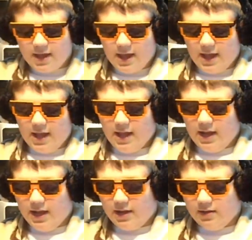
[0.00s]

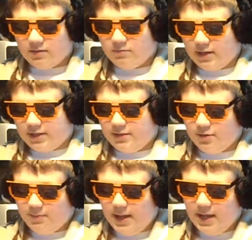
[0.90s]
and we got the
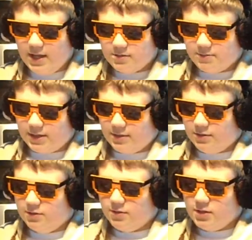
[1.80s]
little base. We got the
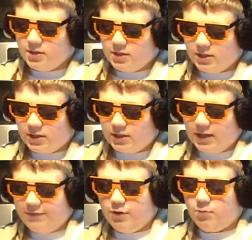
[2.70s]
little.
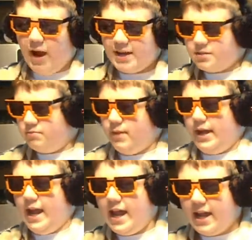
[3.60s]
If it white, oh my
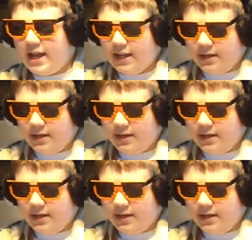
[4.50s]
God,